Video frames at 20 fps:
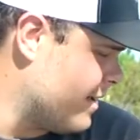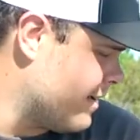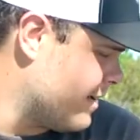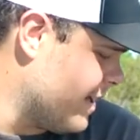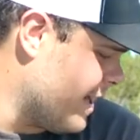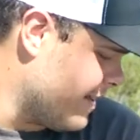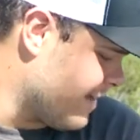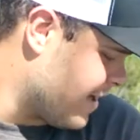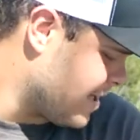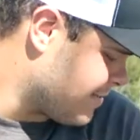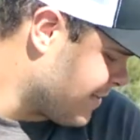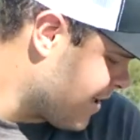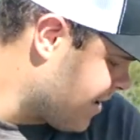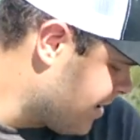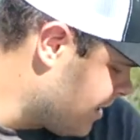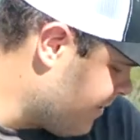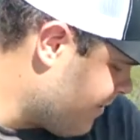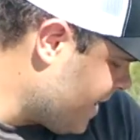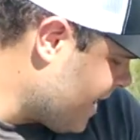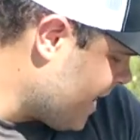yeah, that was my
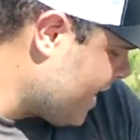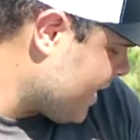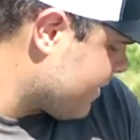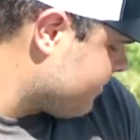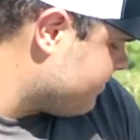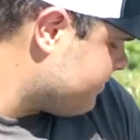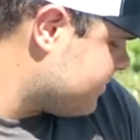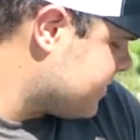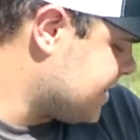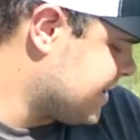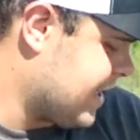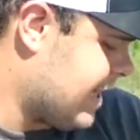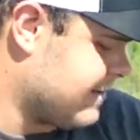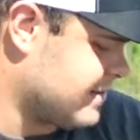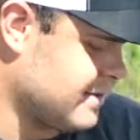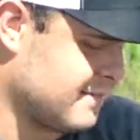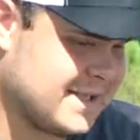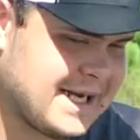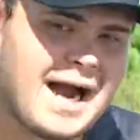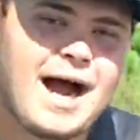in the bag. Just
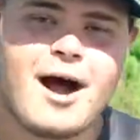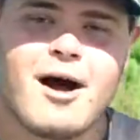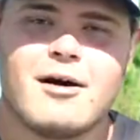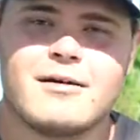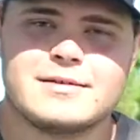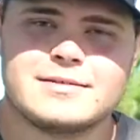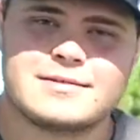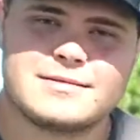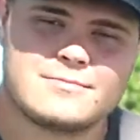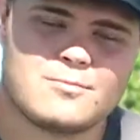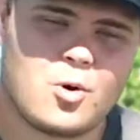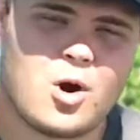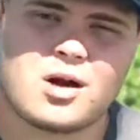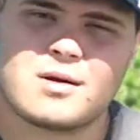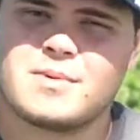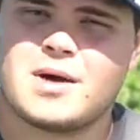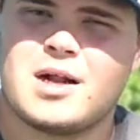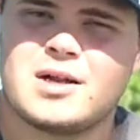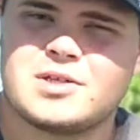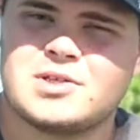have some towels,
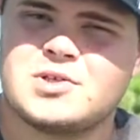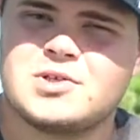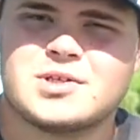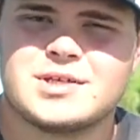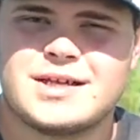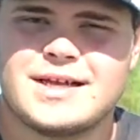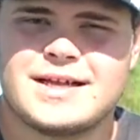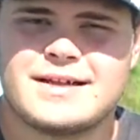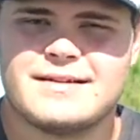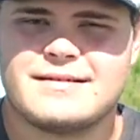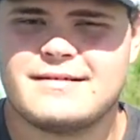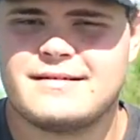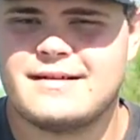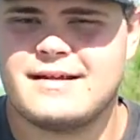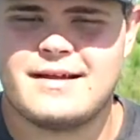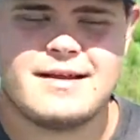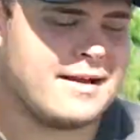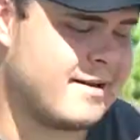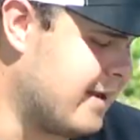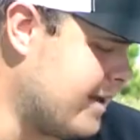water bottles usually in
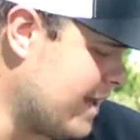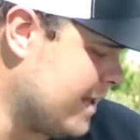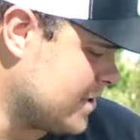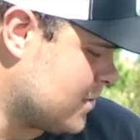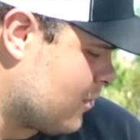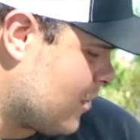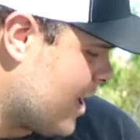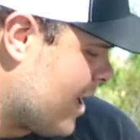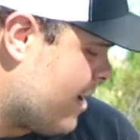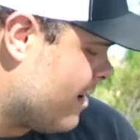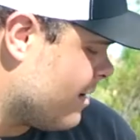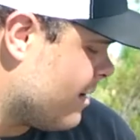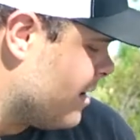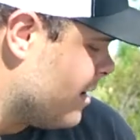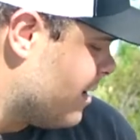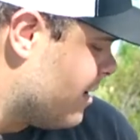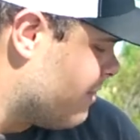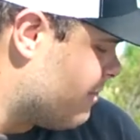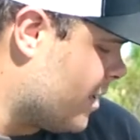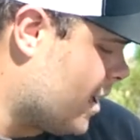it as well.
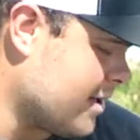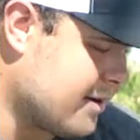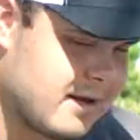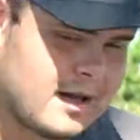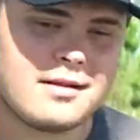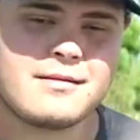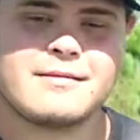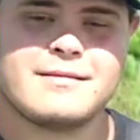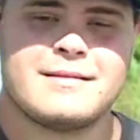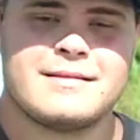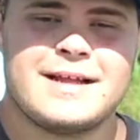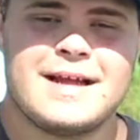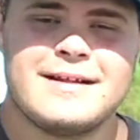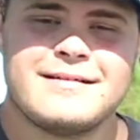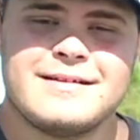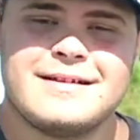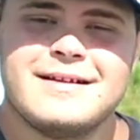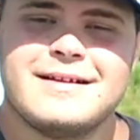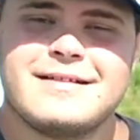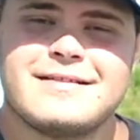But other than
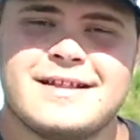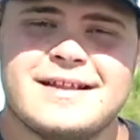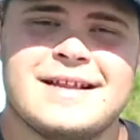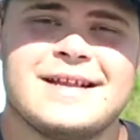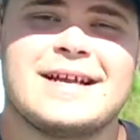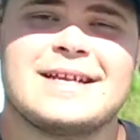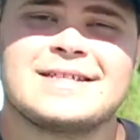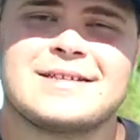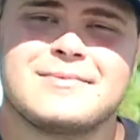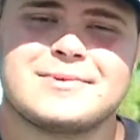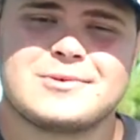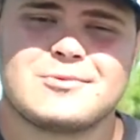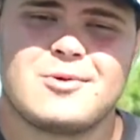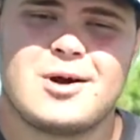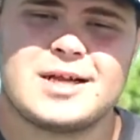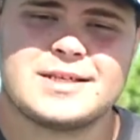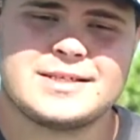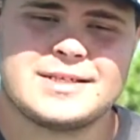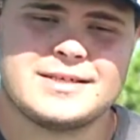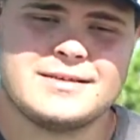that, thank you guys so much for
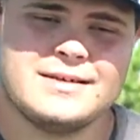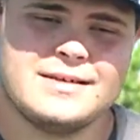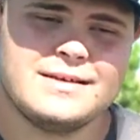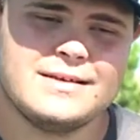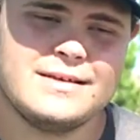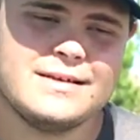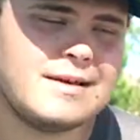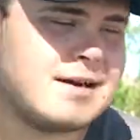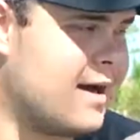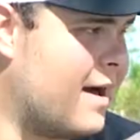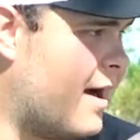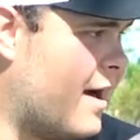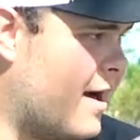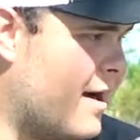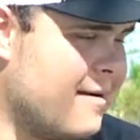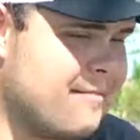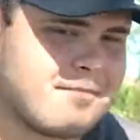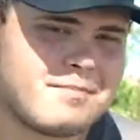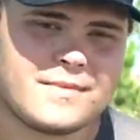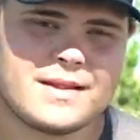watching.
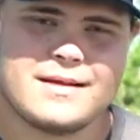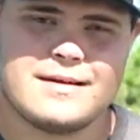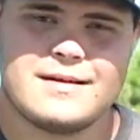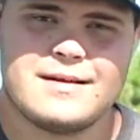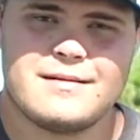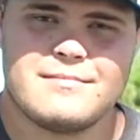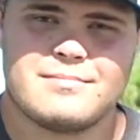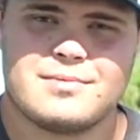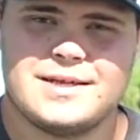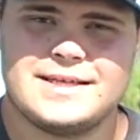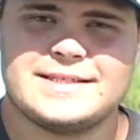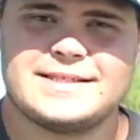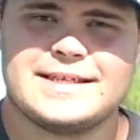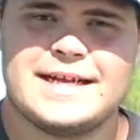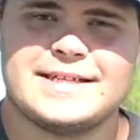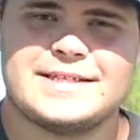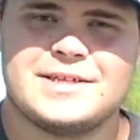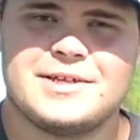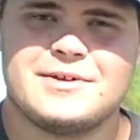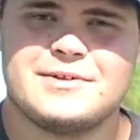Please
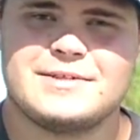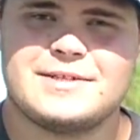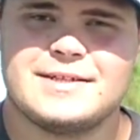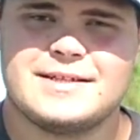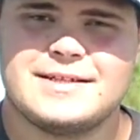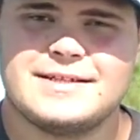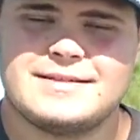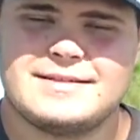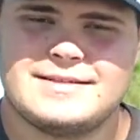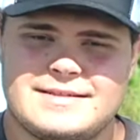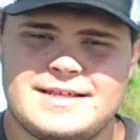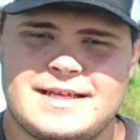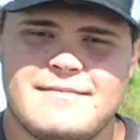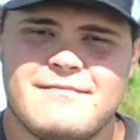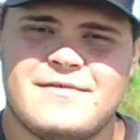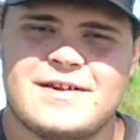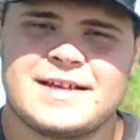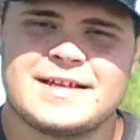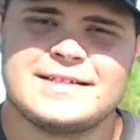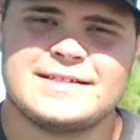stay tuned to the
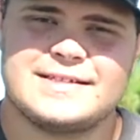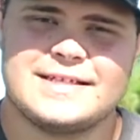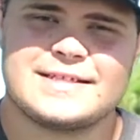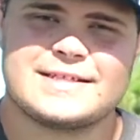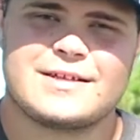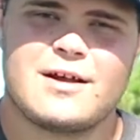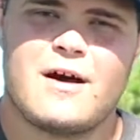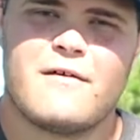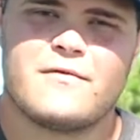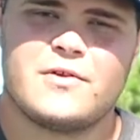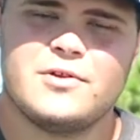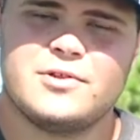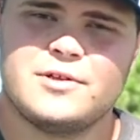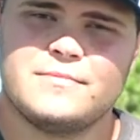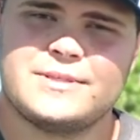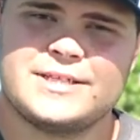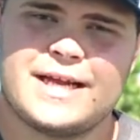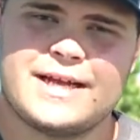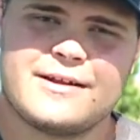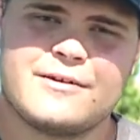Team Figgins Disc Golf
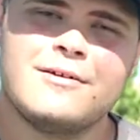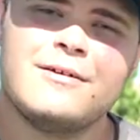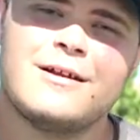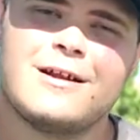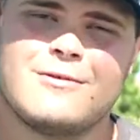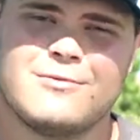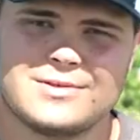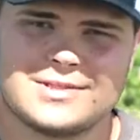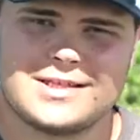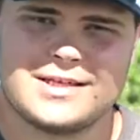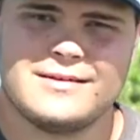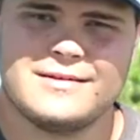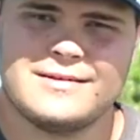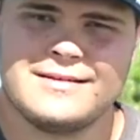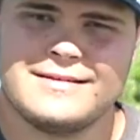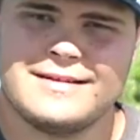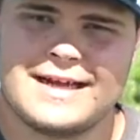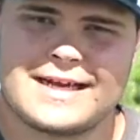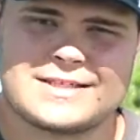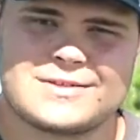YouTube channel, and we'll see you
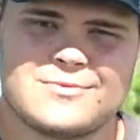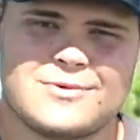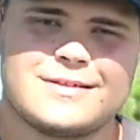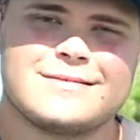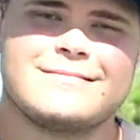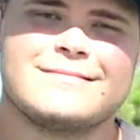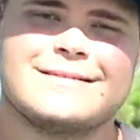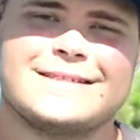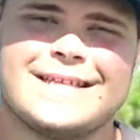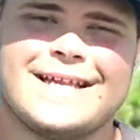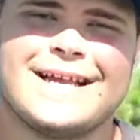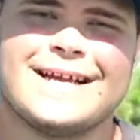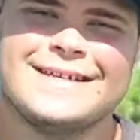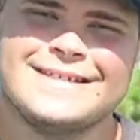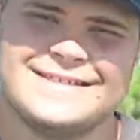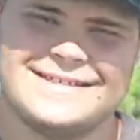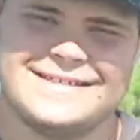in the next one. See ya.